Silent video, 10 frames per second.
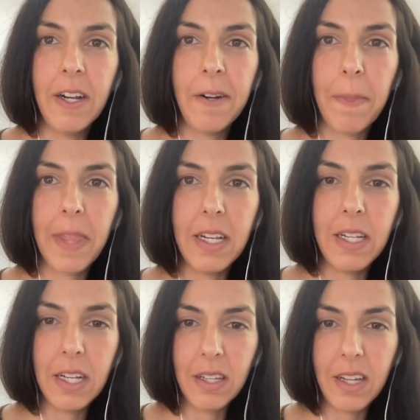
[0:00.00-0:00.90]

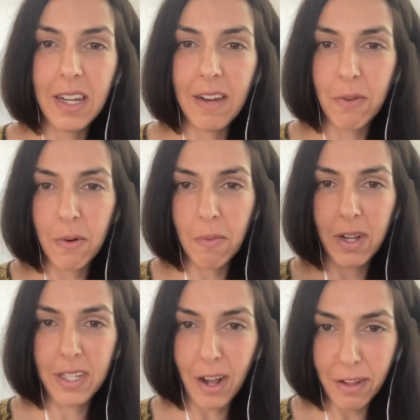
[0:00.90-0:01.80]
Ideally, everyone
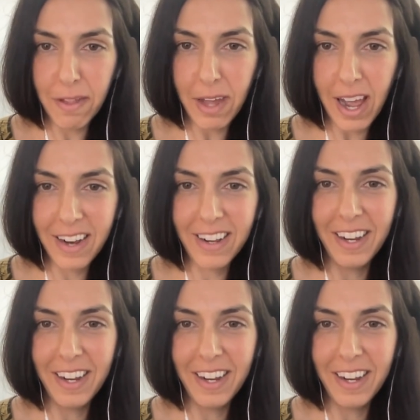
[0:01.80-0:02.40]
wants all of that.